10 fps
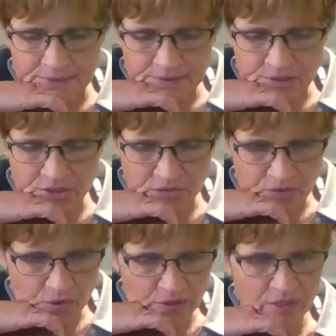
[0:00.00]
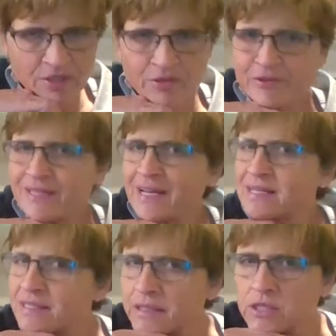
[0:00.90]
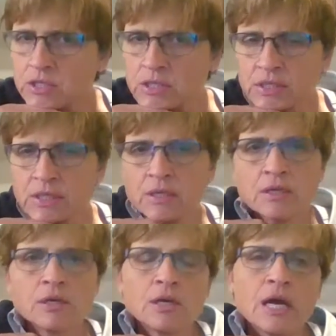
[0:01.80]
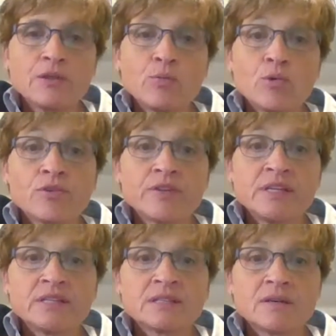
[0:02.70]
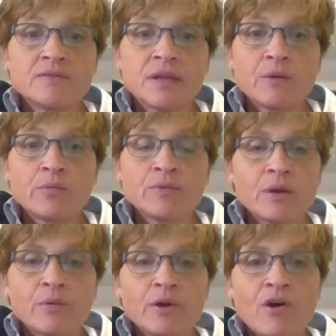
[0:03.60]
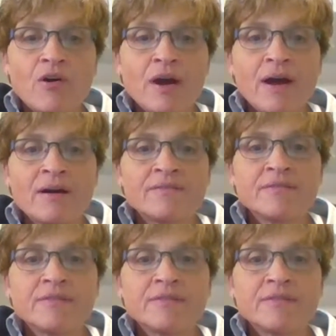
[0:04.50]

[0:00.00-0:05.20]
just focus on the relaxation and the worthiness of that we all have.